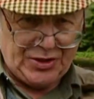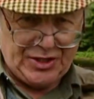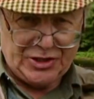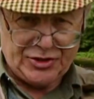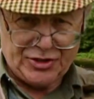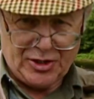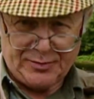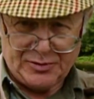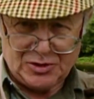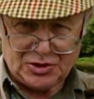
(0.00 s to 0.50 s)
your
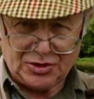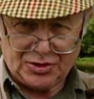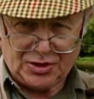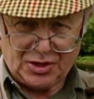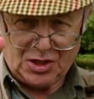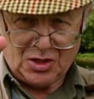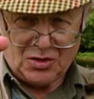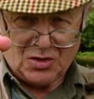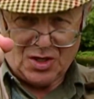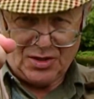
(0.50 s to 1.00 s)
dropper's going to
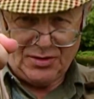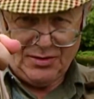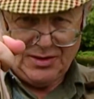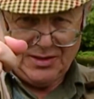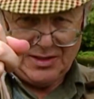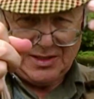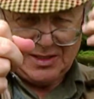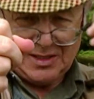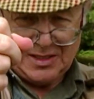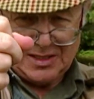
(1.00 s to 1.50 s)
go on,
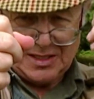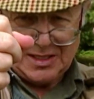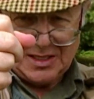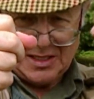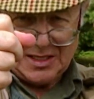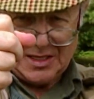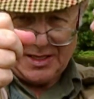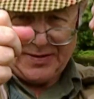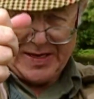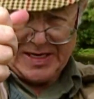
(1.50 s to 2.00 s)

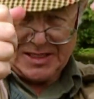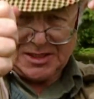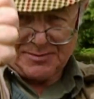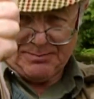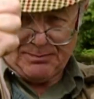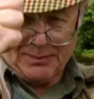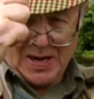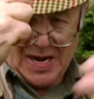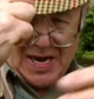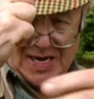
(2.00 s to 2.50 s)
and that's
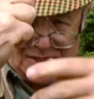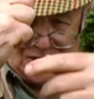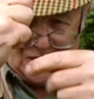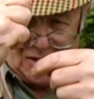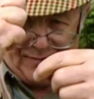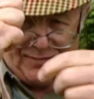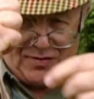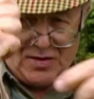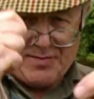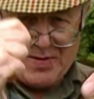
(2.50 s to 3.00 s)
part
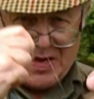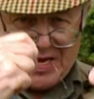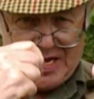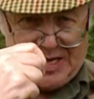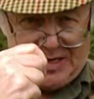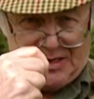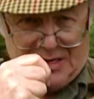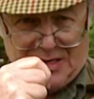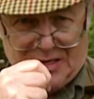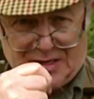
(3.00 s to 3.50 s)
of the
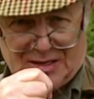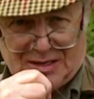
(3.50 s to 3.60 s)
main